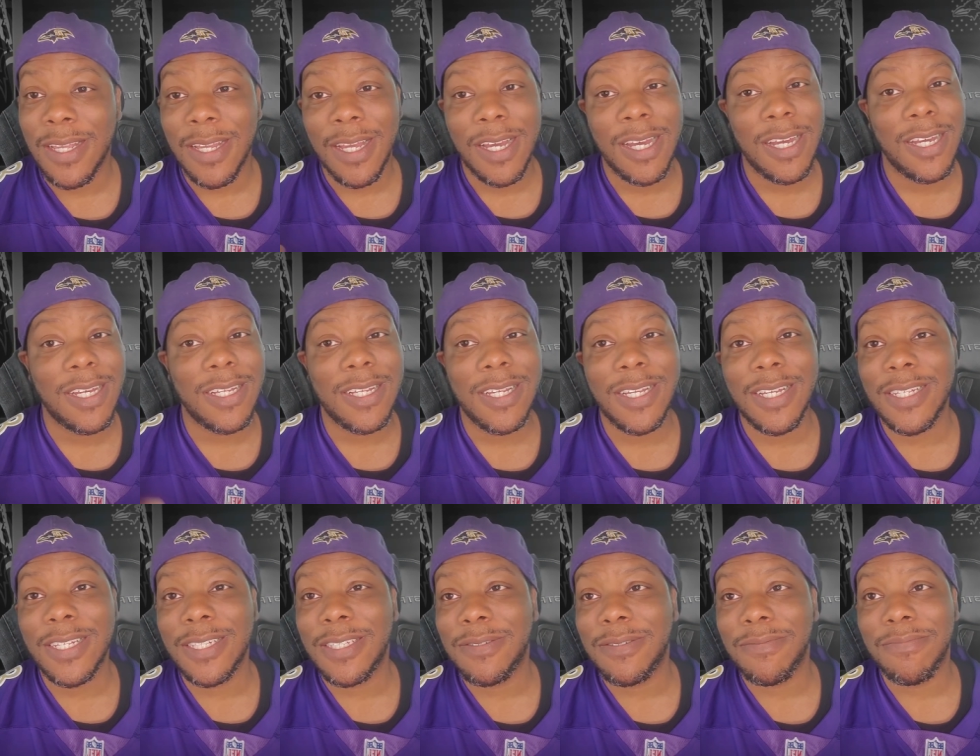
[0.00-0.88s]
I,
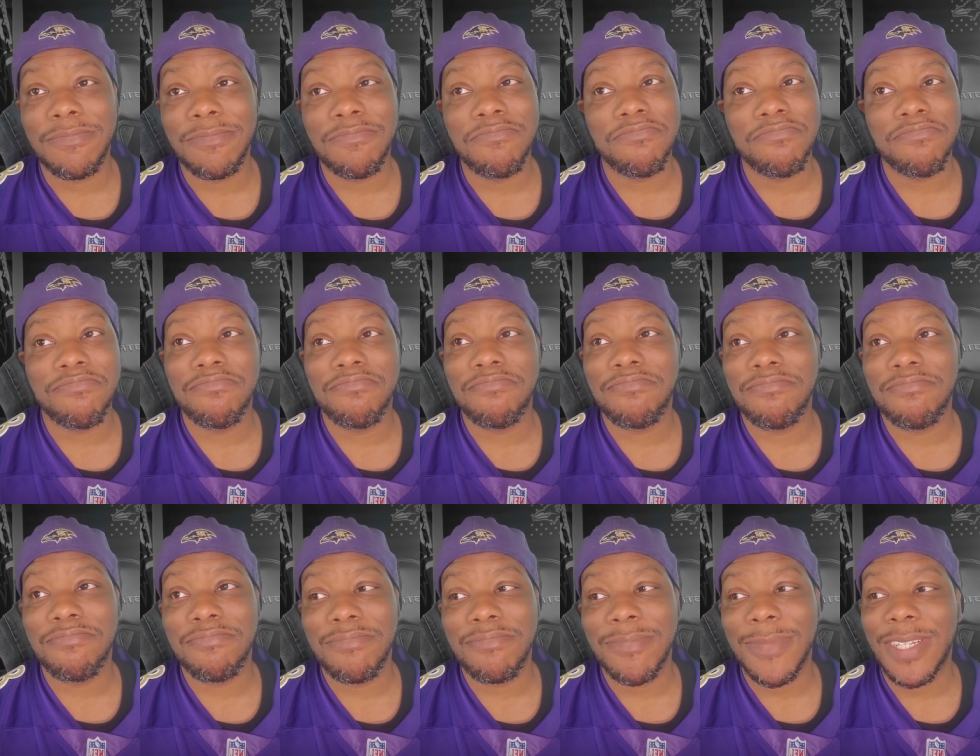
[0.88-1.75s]
that's
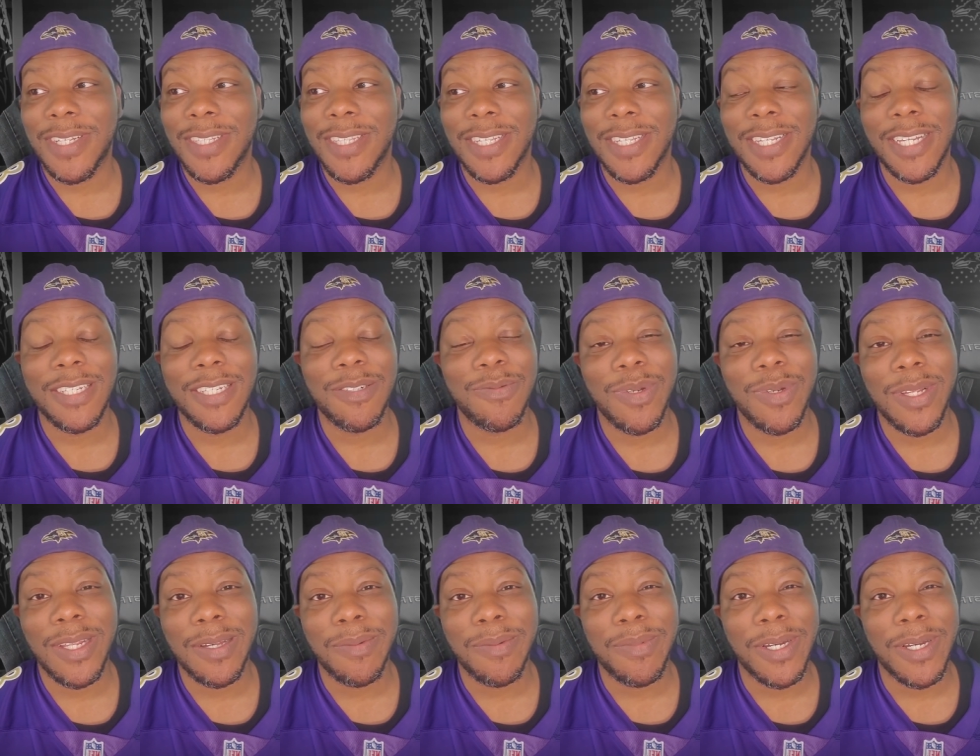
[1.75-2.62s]
I think that's
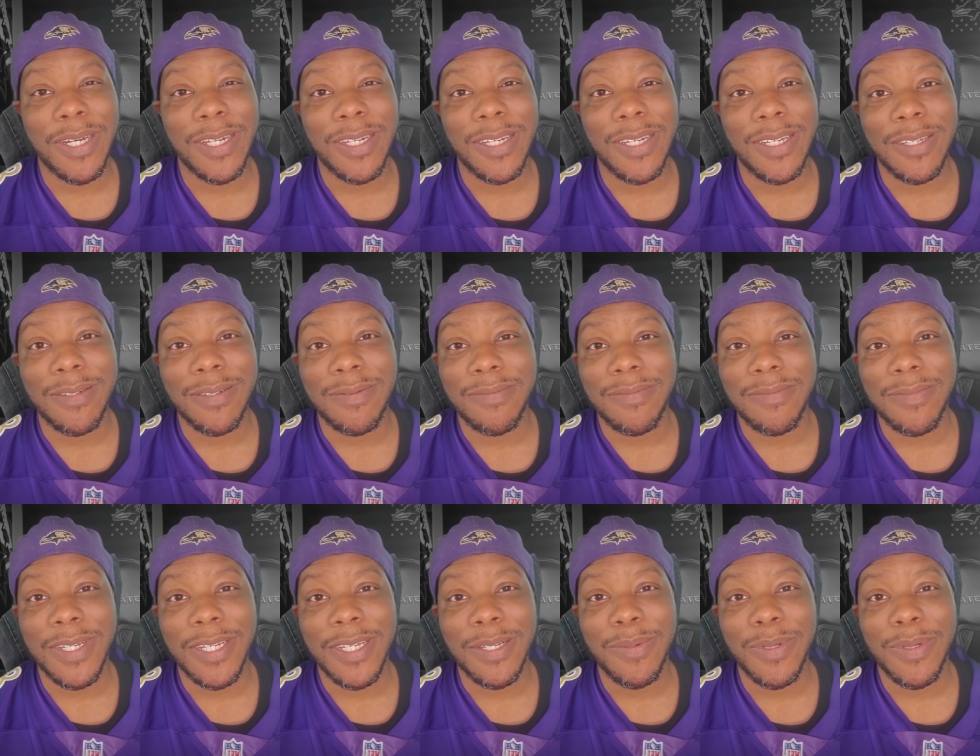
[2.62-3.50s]
really about it,
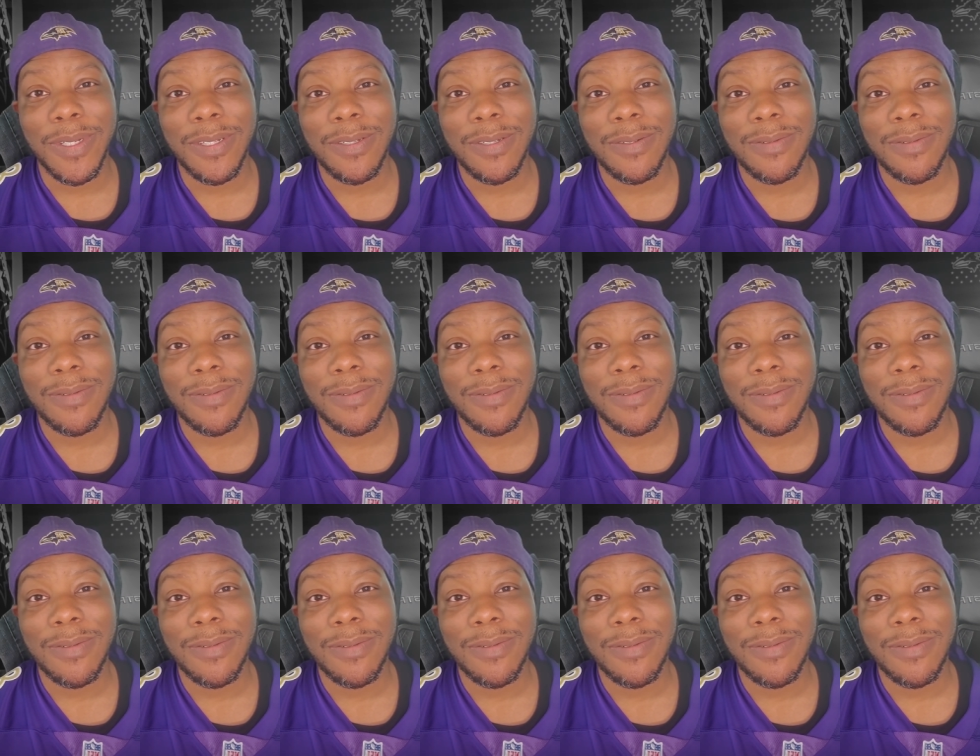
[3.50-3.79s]
maybe.